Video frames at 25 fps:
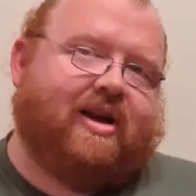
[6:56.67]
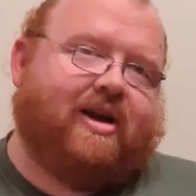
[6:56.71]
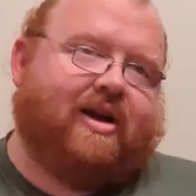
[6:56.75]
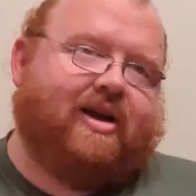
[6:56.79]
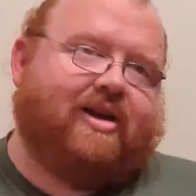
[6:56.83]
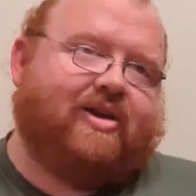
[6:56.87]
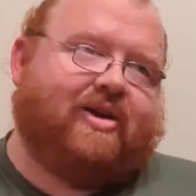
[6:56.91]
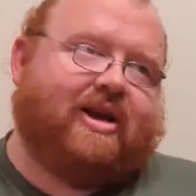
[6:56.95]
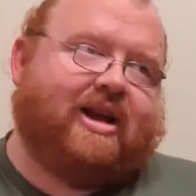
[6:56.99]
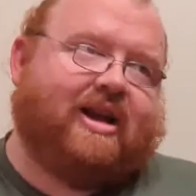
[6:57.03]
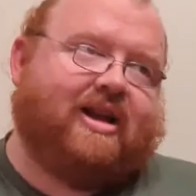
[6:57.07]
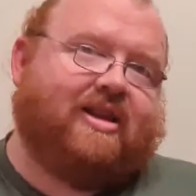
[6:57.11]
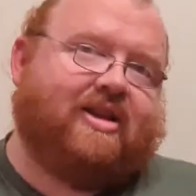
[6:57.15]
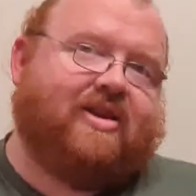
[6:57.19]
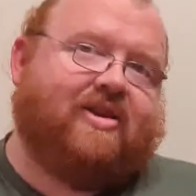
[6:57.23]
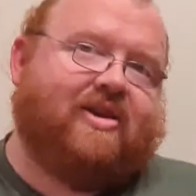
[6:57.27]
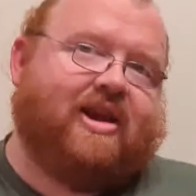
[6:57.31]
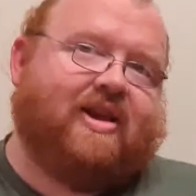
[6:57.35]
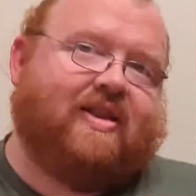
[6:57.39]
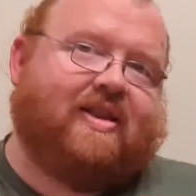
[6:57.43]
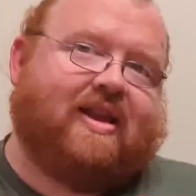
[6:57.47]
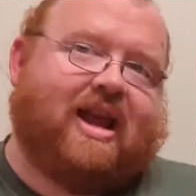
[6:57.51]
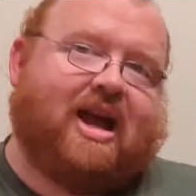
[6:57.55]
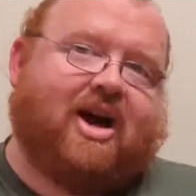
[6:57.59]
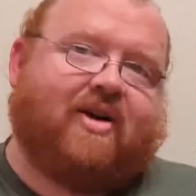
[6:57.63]
You can
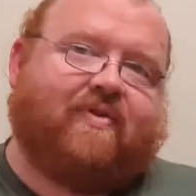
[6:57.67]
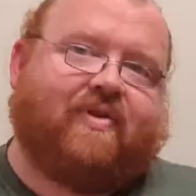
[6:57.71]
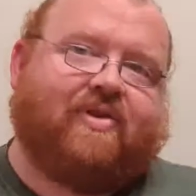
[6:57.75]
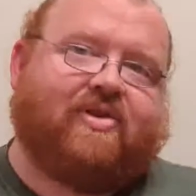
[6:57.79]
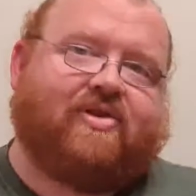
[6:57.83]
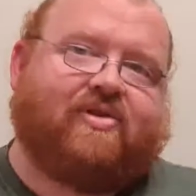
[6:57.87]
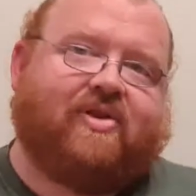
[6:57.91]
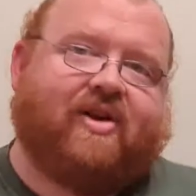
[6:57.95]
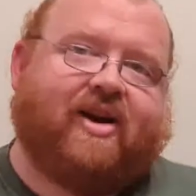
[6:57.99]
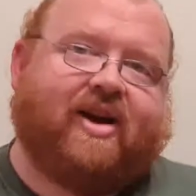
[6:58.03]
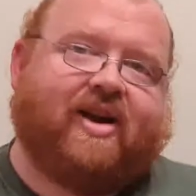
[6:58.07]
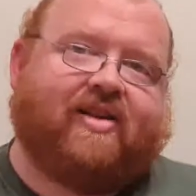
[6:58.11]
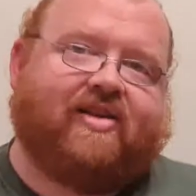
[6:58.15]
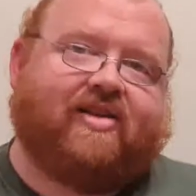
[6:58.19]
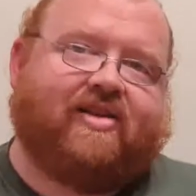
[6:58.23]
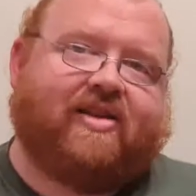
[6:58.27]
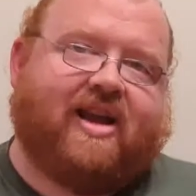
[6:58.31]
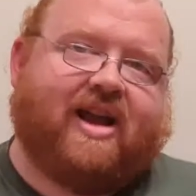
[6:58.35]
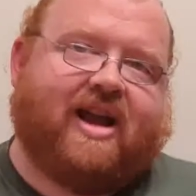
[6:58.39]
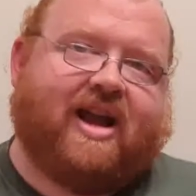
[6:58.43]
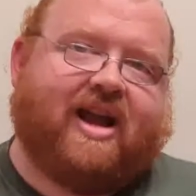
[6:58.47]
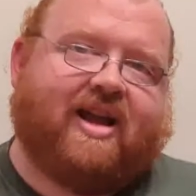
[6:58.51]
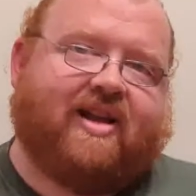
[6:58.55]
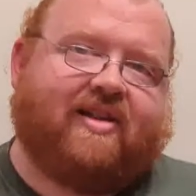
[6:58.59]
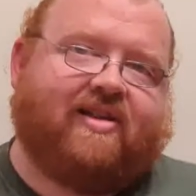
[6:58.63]
get the Alpha Strike
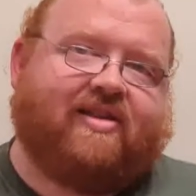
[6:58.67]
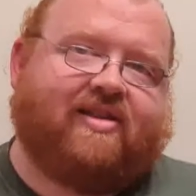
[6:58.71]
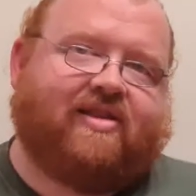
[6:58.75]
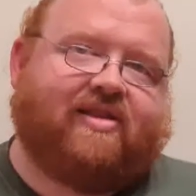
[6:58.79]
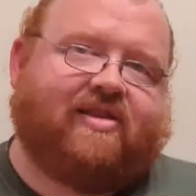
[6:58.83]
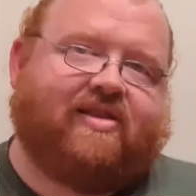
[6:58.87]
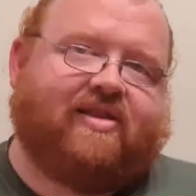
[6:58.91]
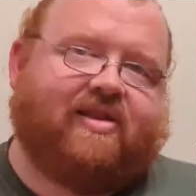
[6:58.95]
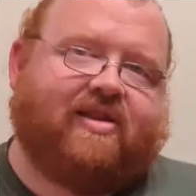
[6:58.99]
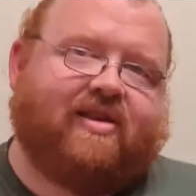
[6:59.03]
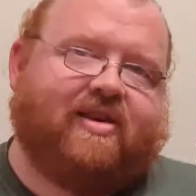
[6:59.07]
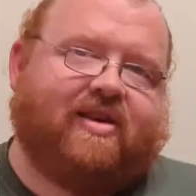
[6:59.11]
stats.